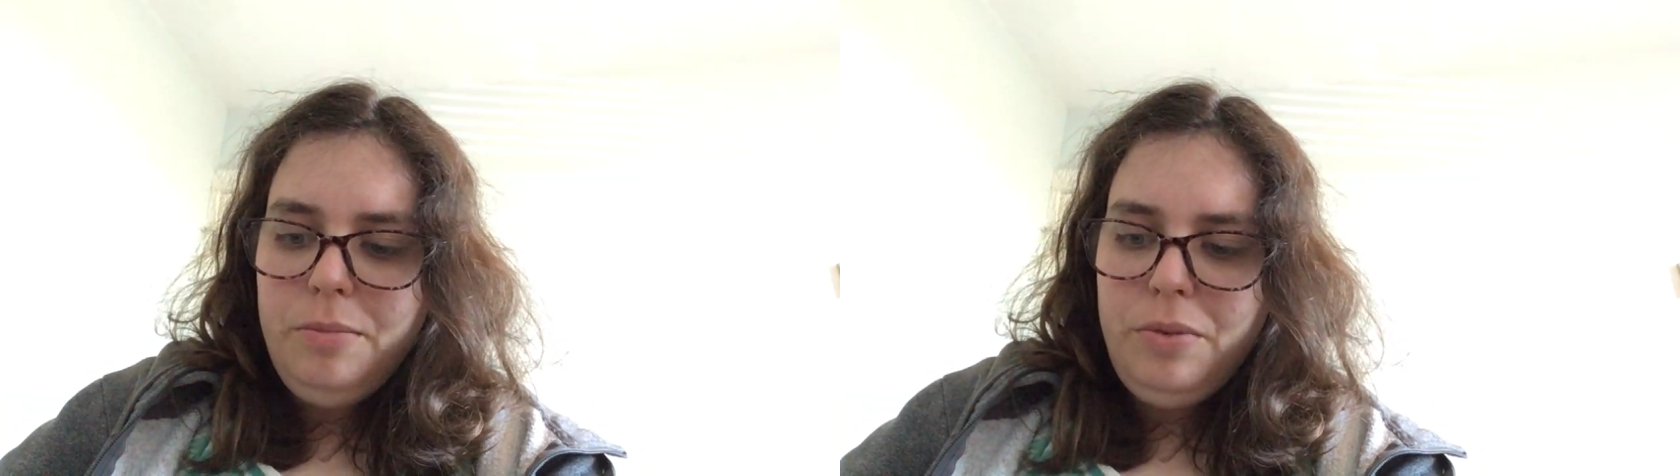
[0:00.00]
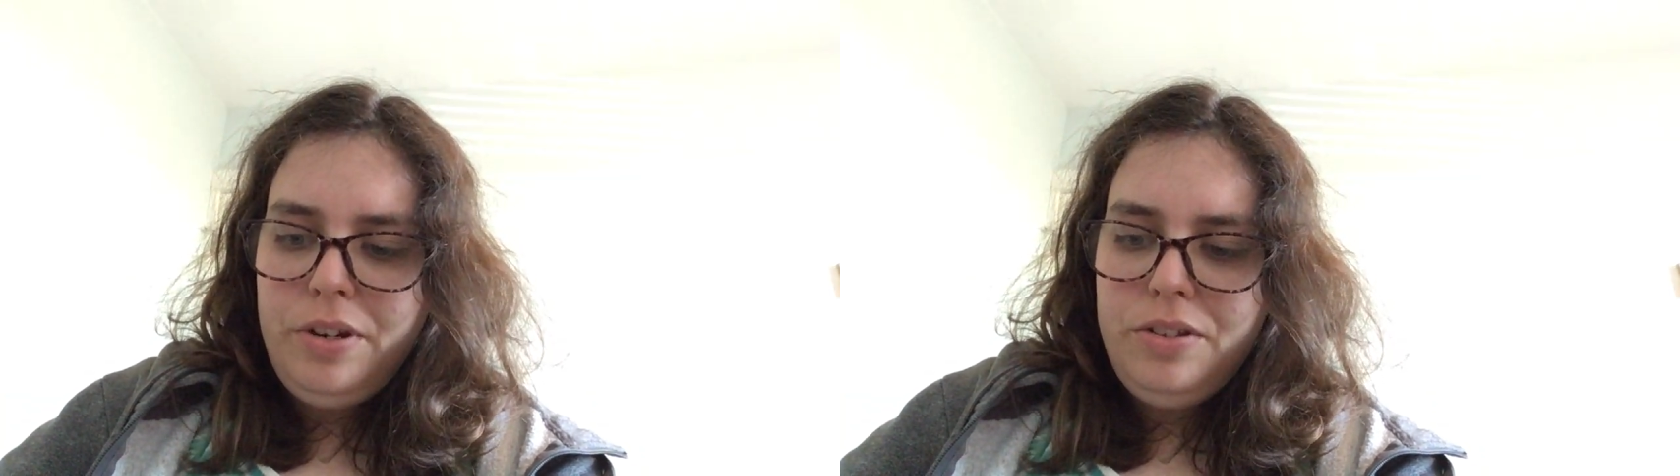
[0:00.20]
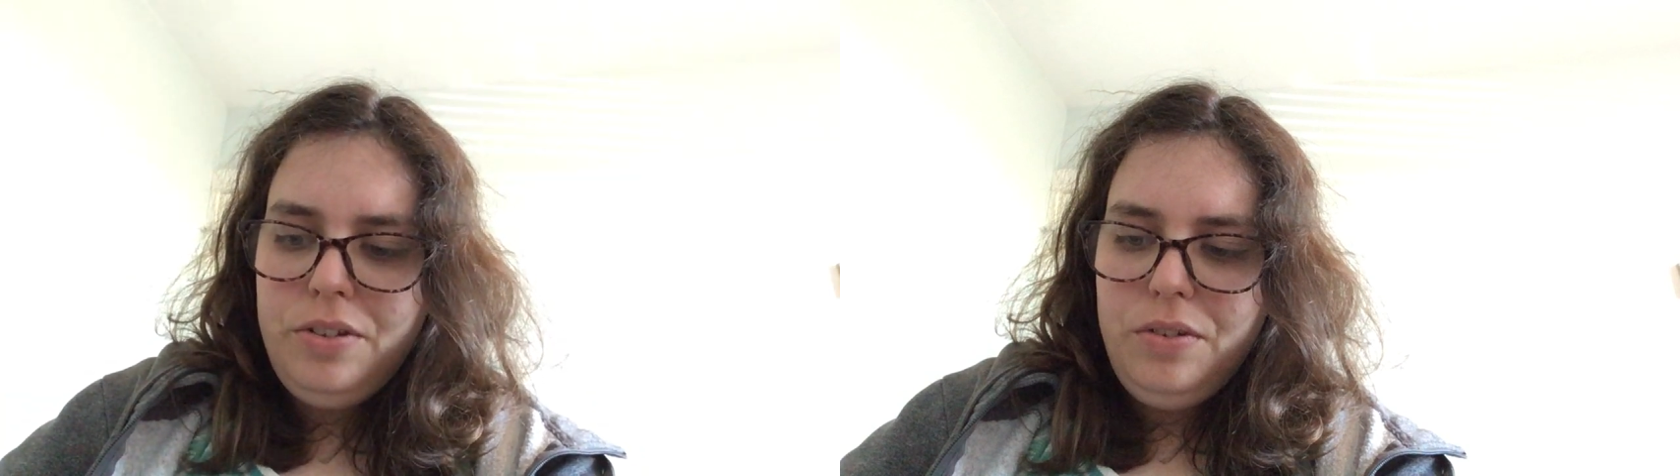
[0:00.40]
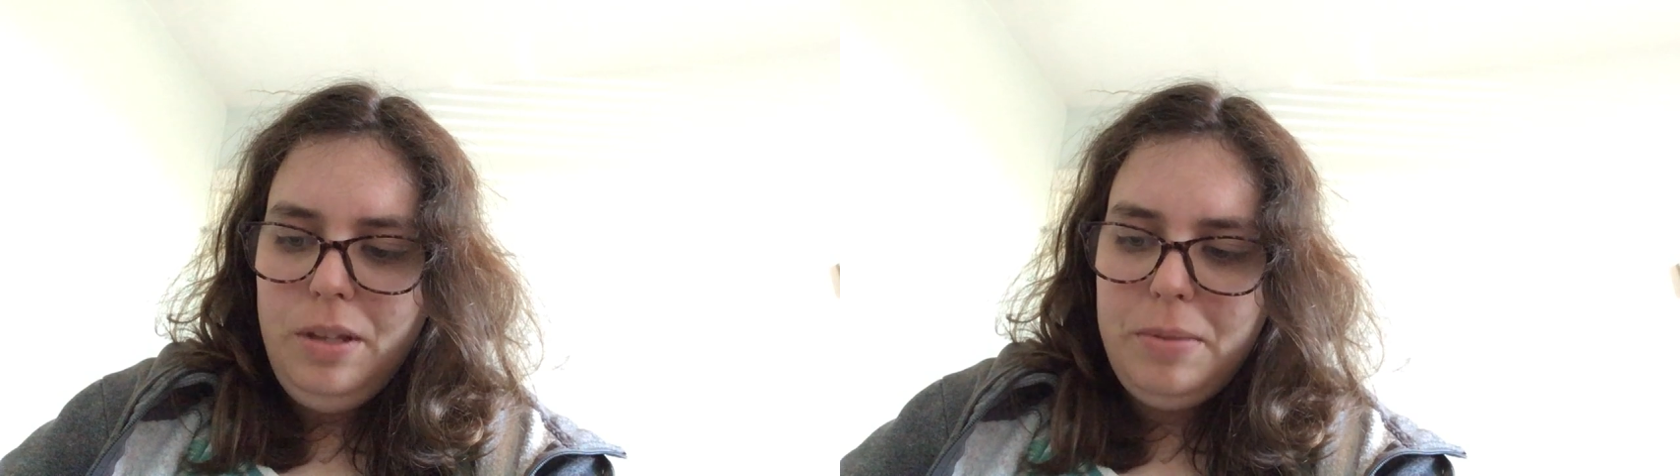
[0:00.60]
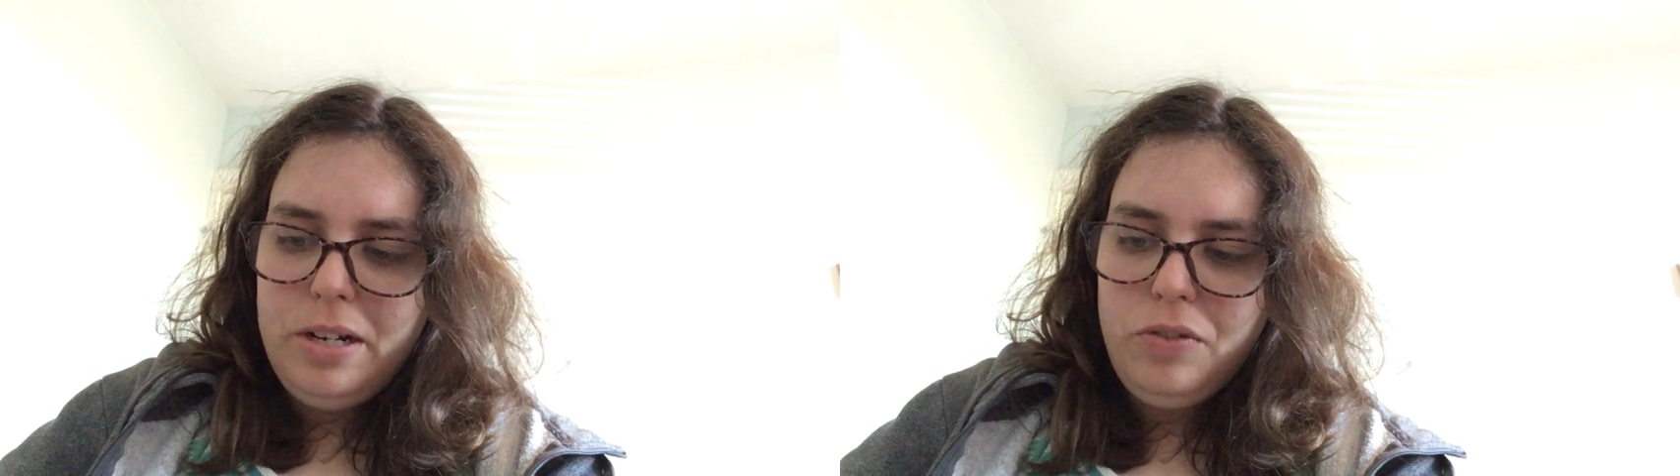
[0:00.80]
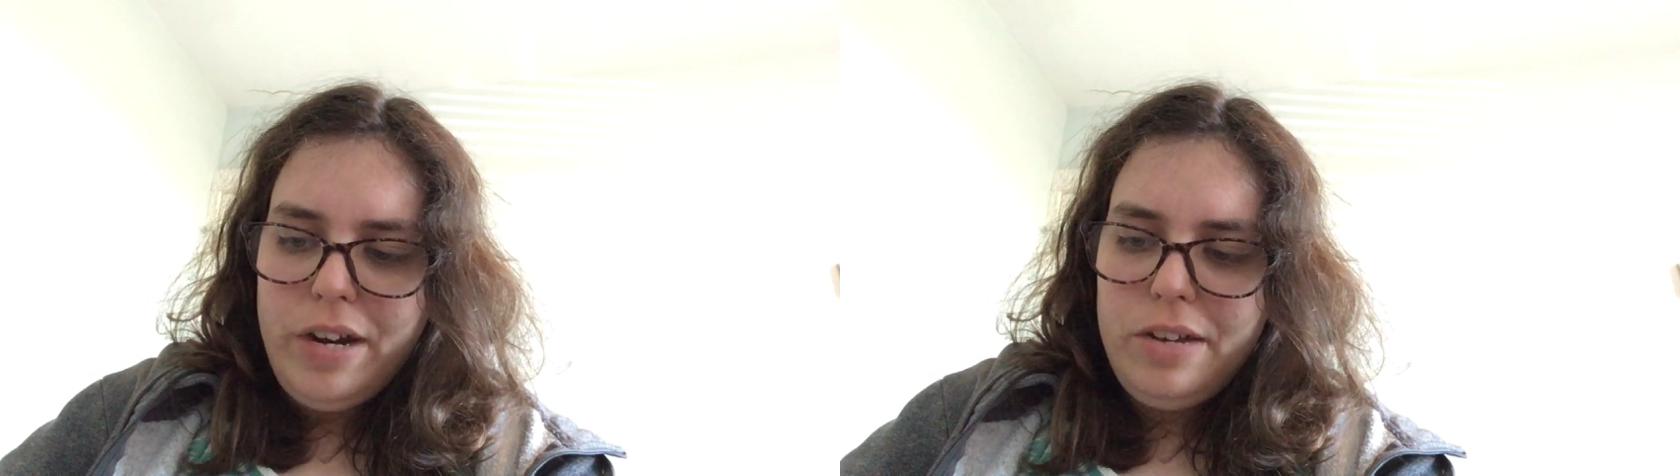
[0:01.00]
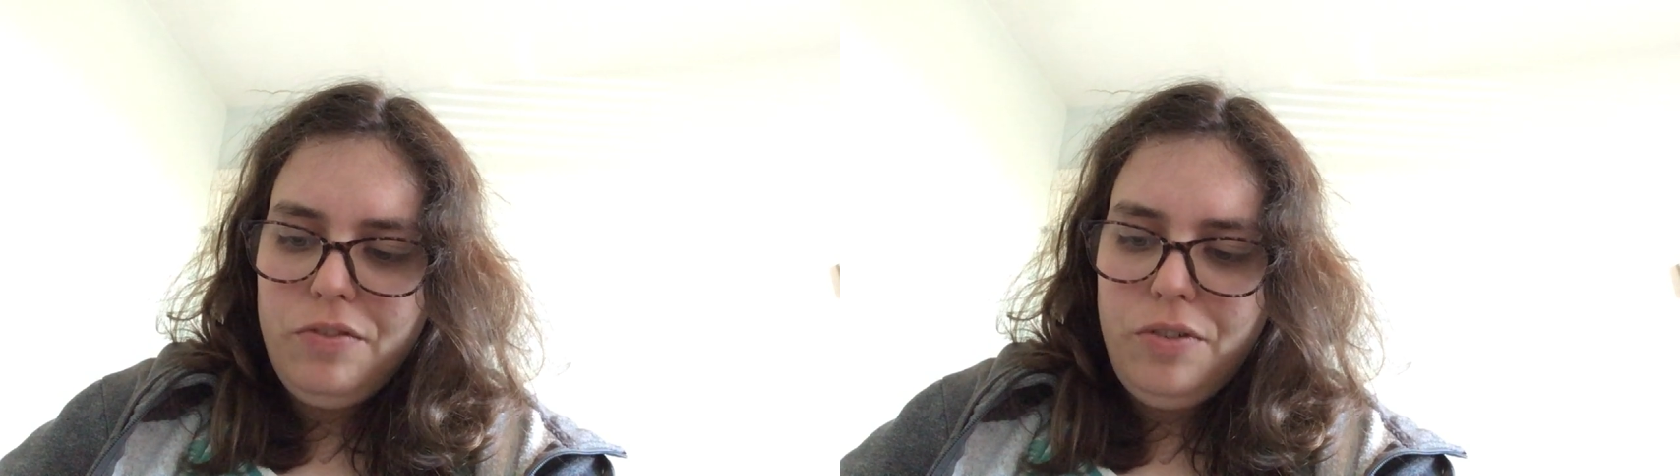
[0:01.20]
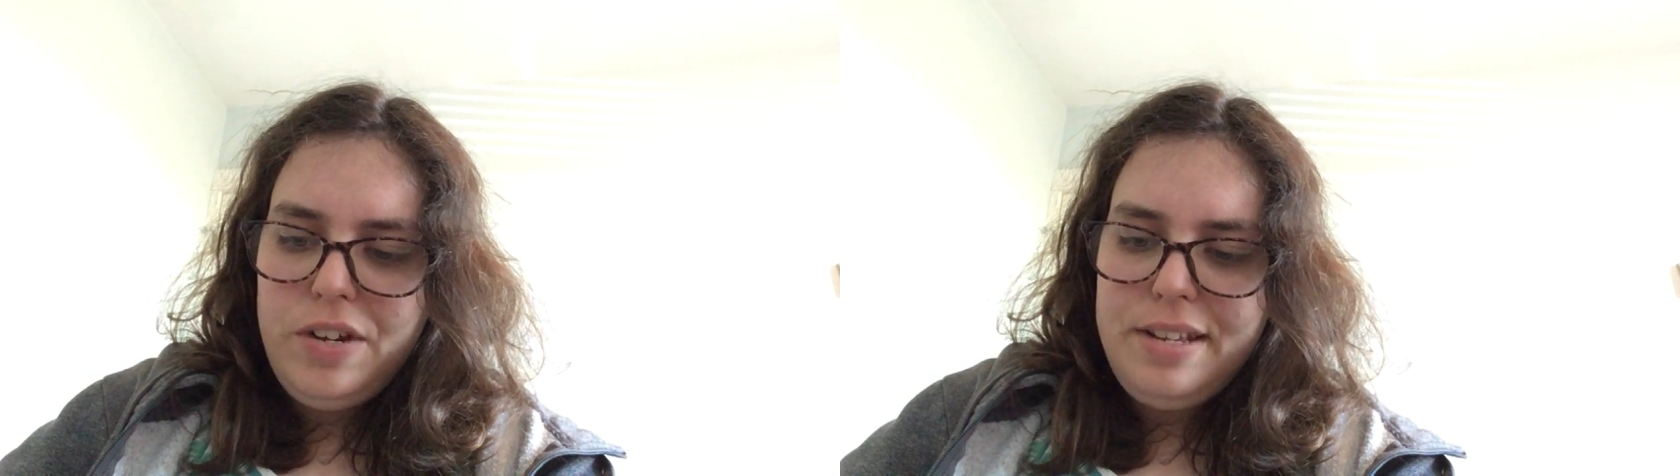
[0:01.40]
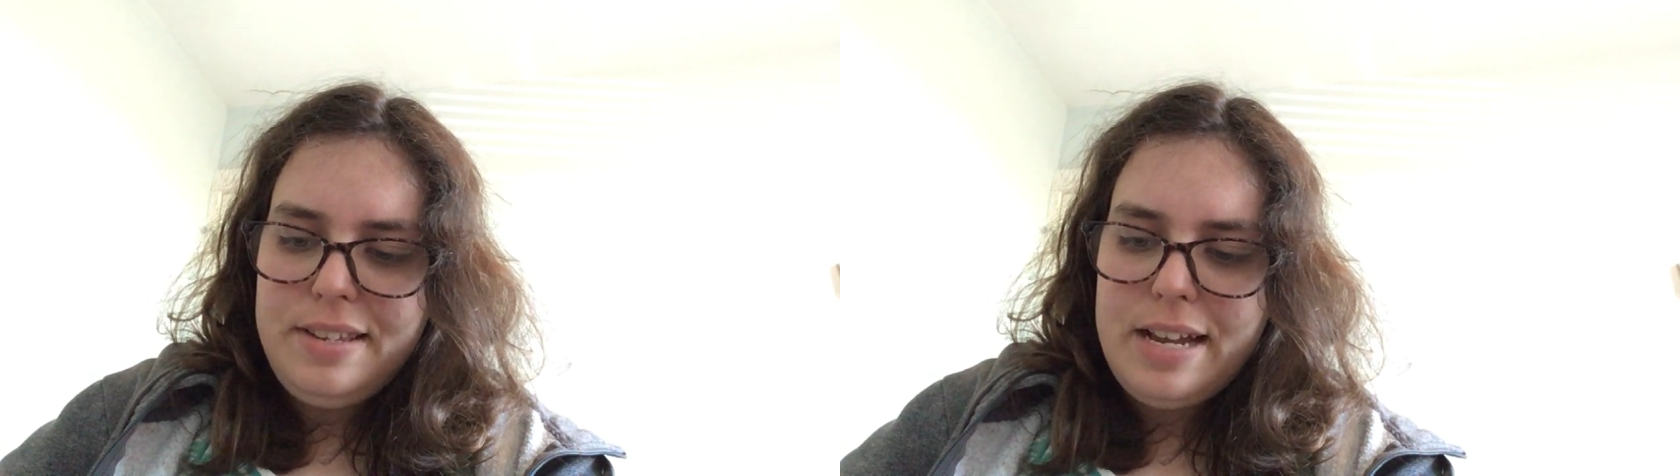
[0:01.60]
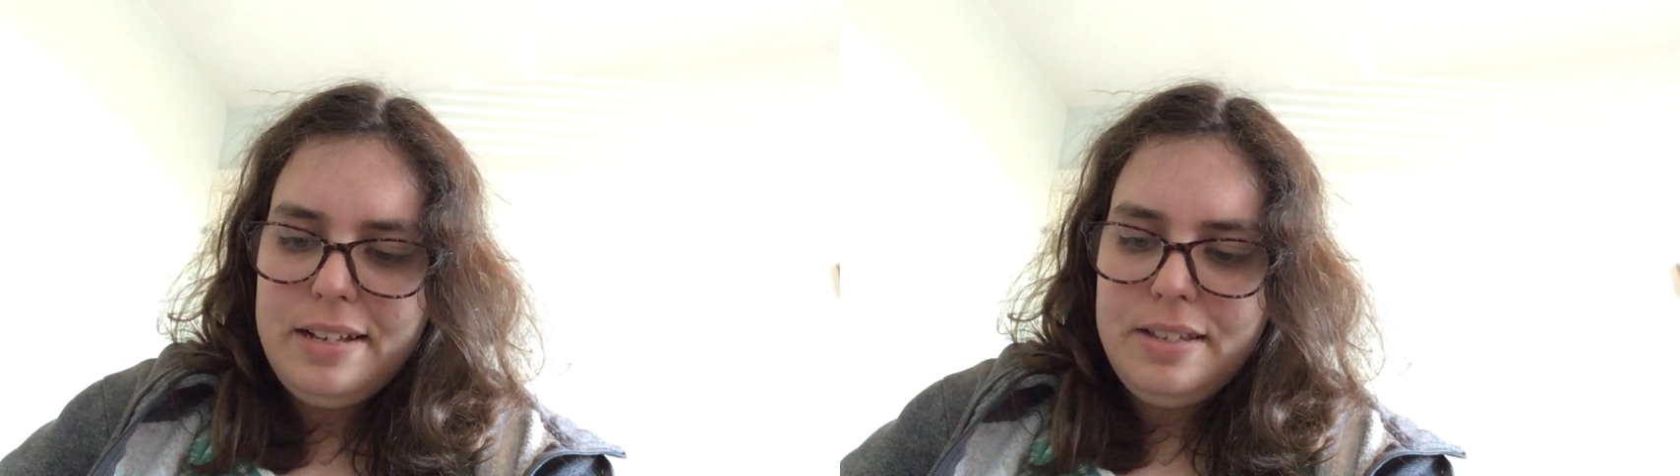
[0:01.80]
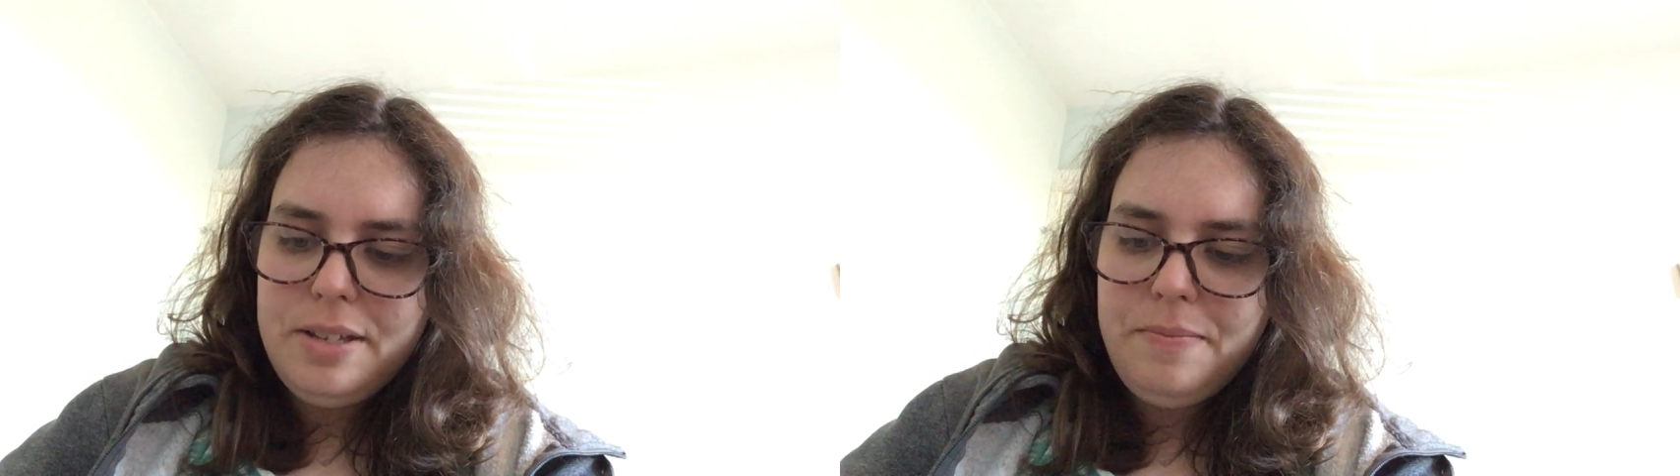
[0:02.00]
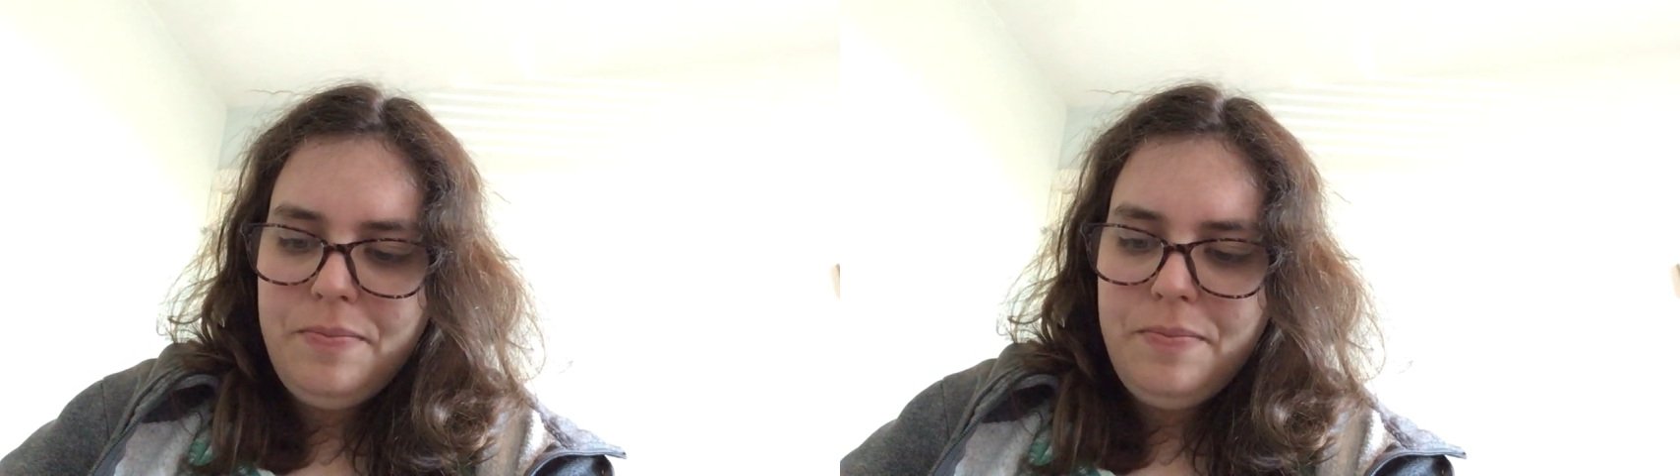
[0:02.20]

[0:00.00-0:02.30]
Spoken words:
Pretty soon the bell rang for recess.